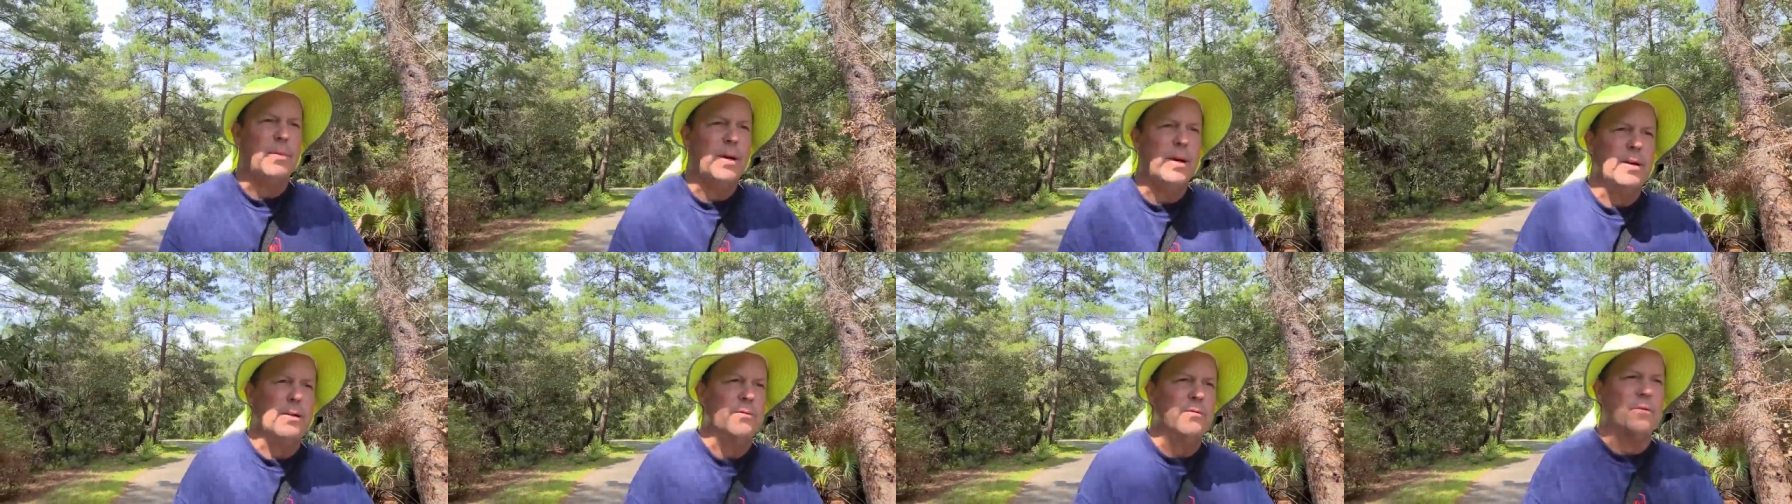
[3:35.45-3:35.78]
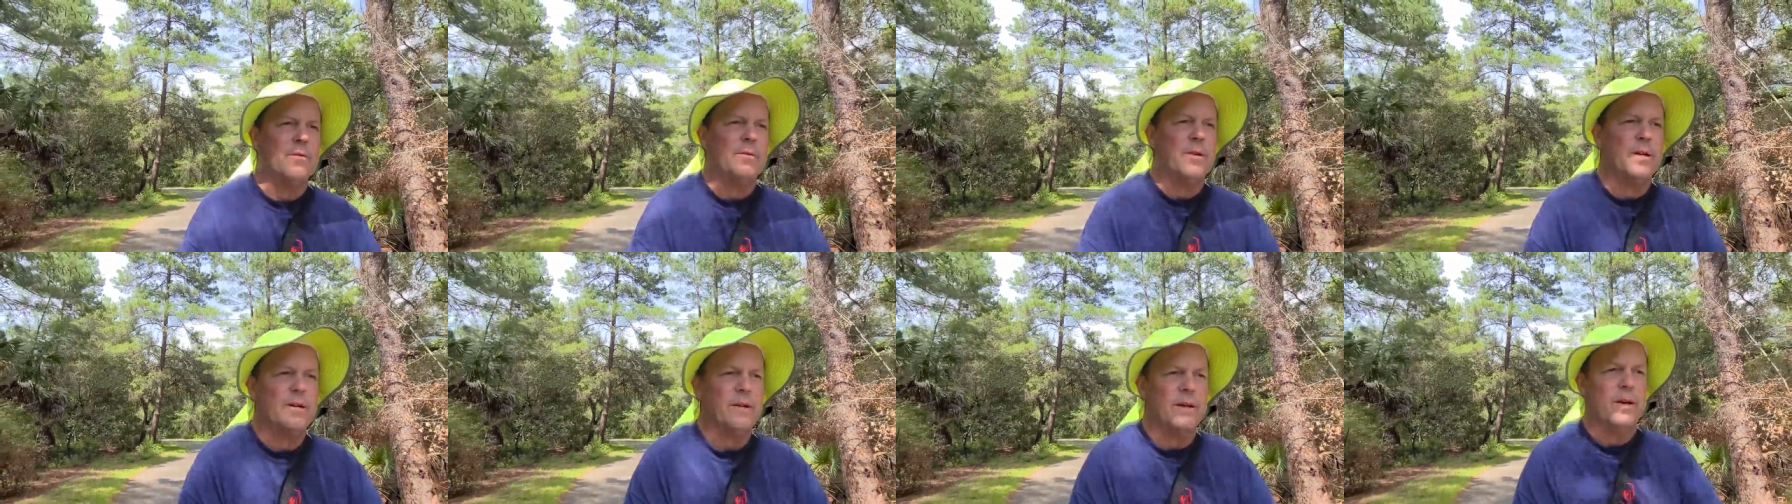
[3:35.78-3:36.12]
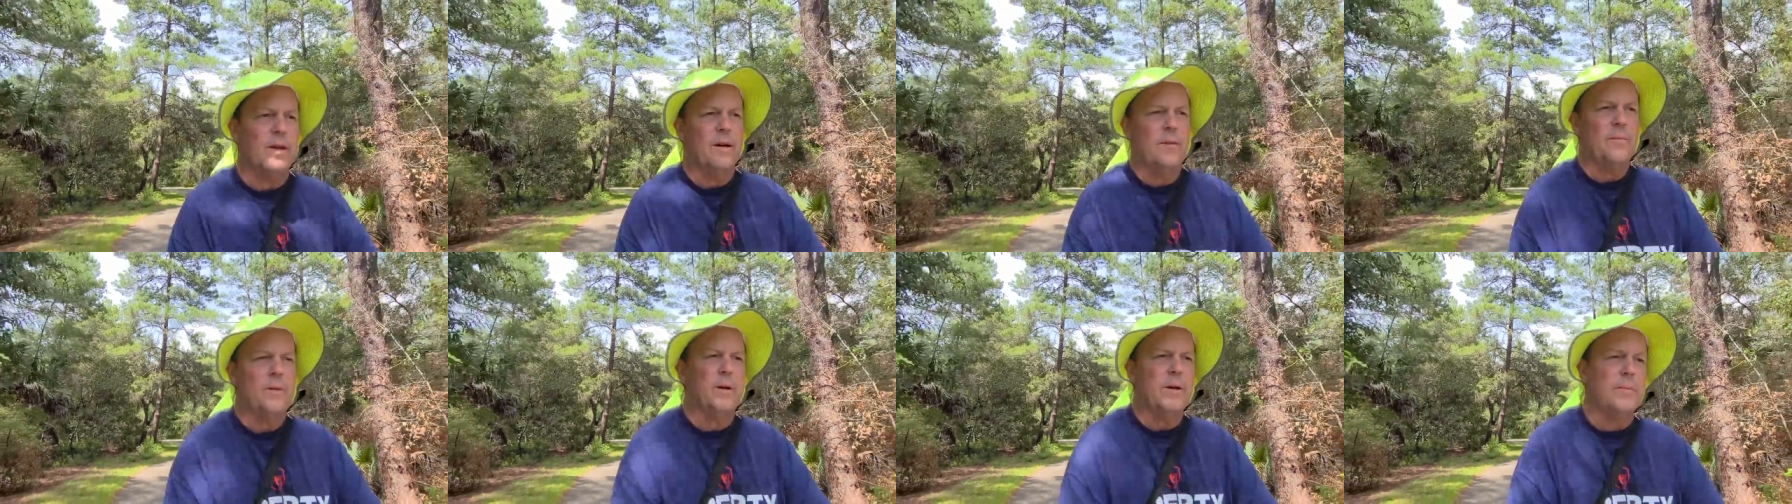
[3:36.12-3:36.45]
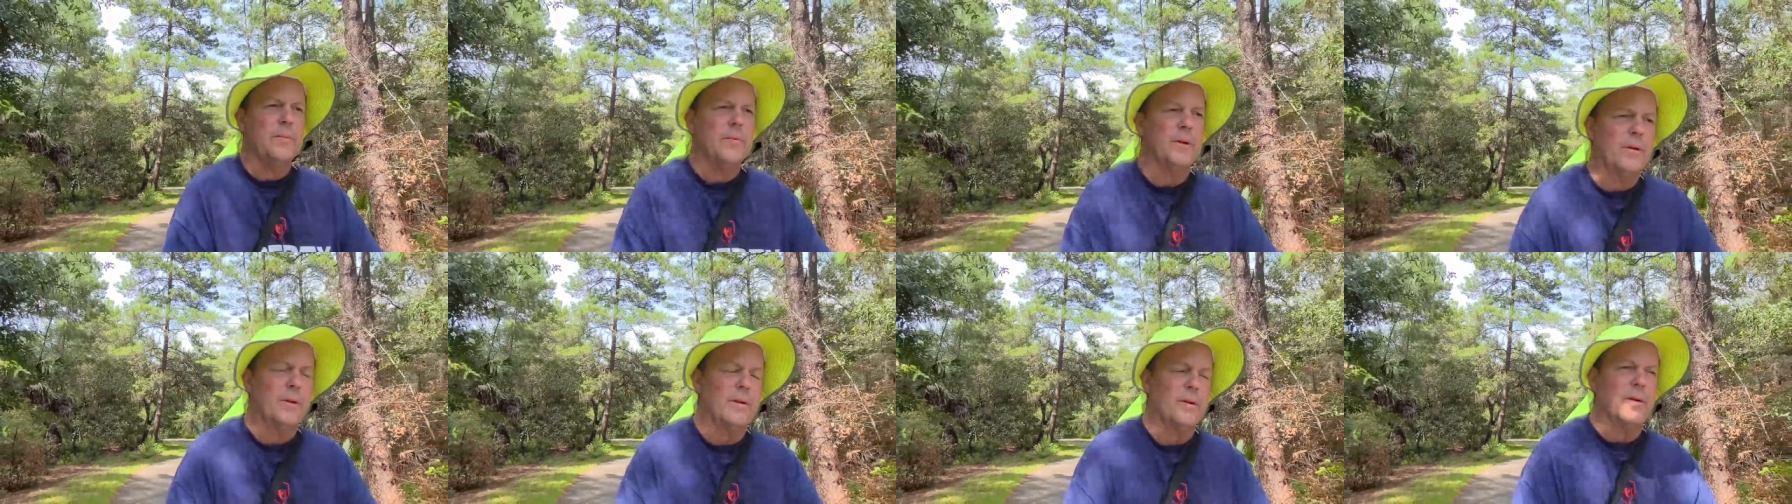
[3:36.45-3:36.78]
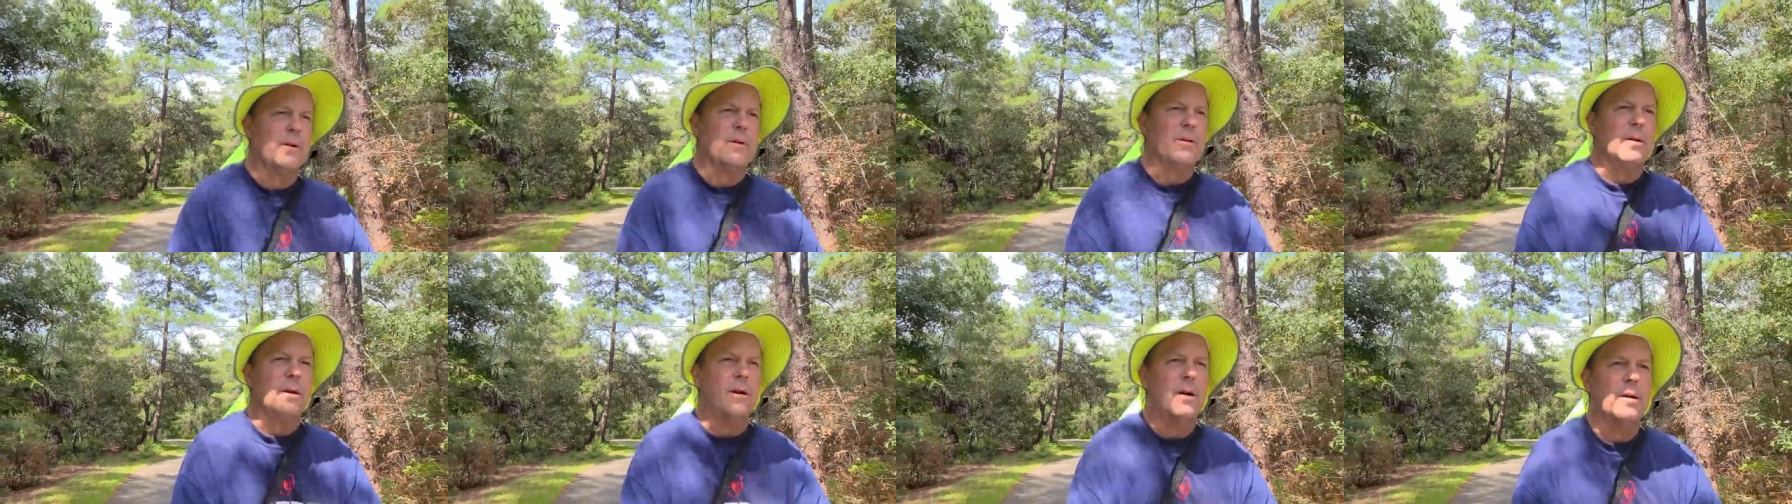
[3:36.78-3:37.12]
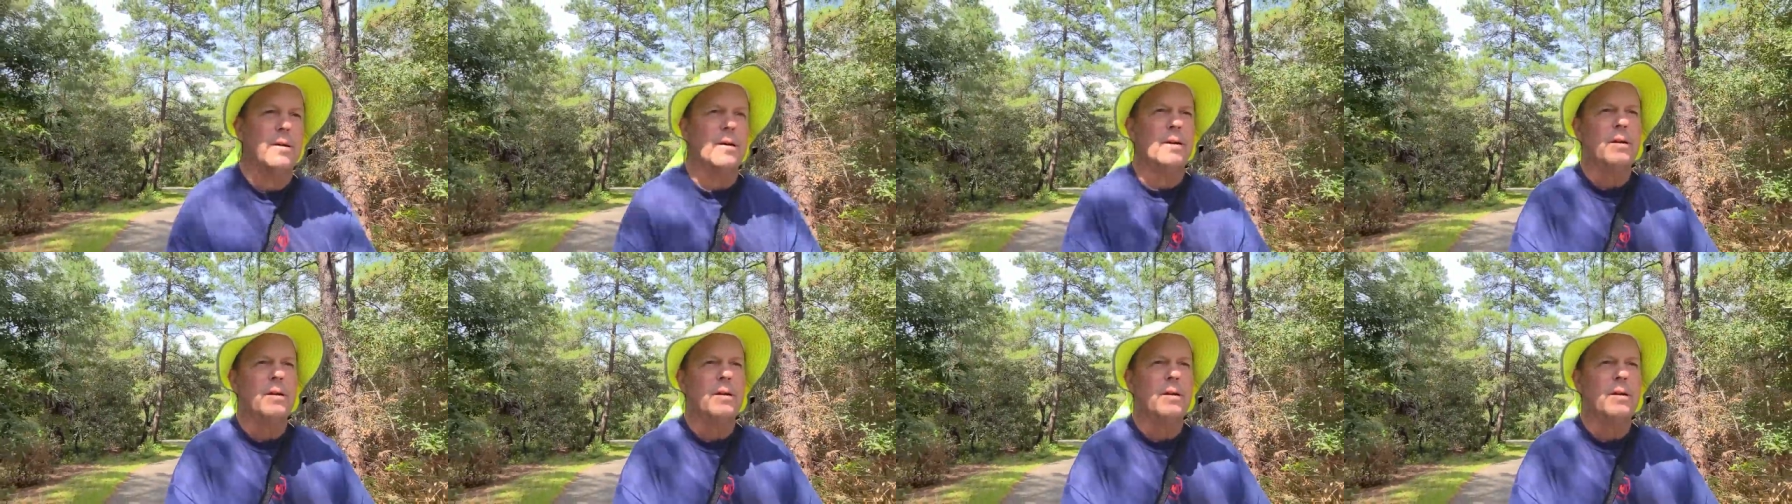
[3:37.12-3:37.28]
paying for that down payment on the car